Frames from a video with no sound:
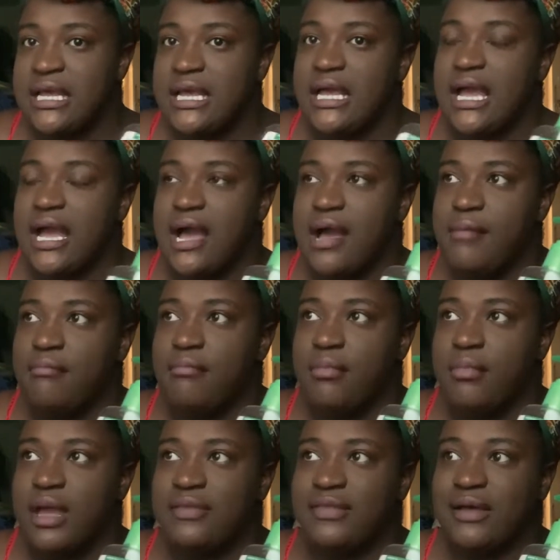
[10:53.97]

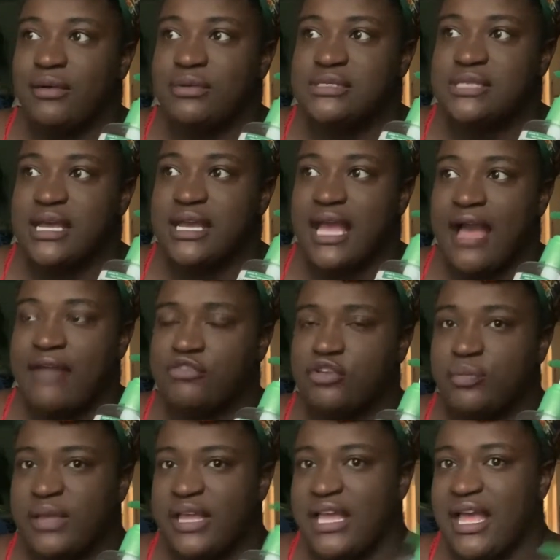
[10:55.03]
And that was like after
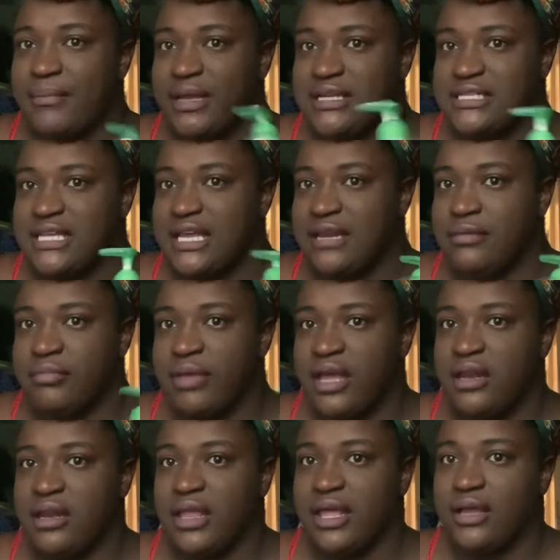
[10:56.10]
being in my tent in bed
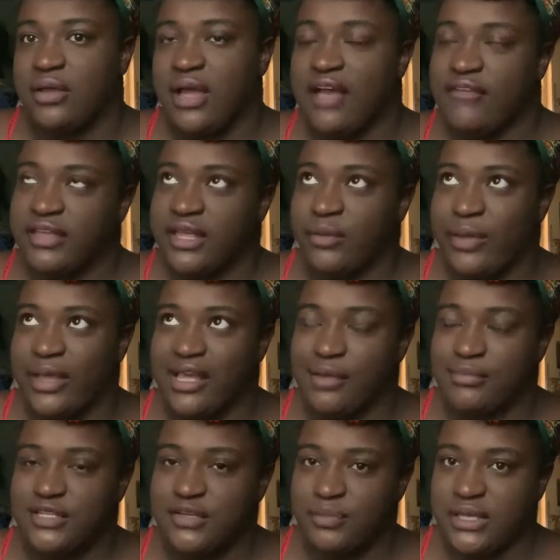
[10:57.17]
and like waking up
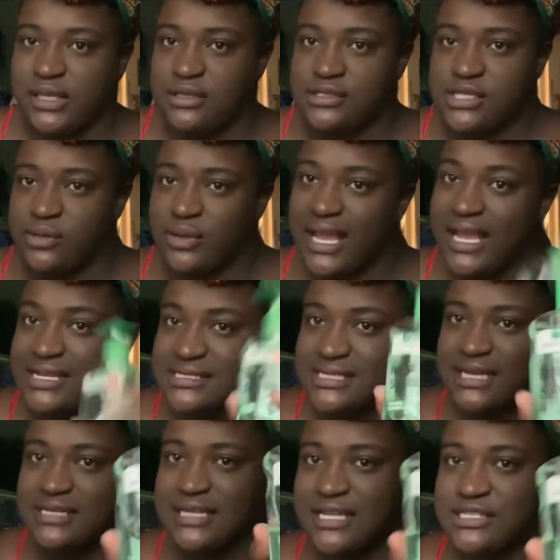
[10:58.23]
to pee. So hand
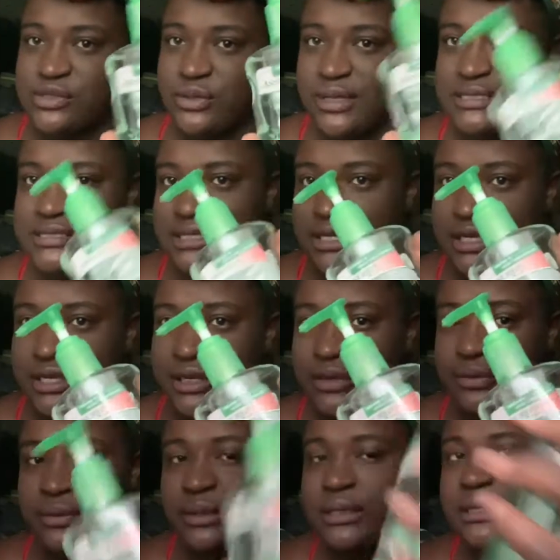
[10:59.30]
sanitizer is a
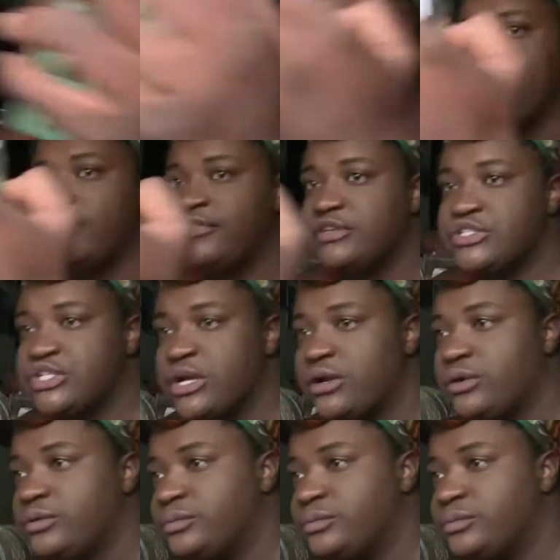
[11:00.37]
go for show.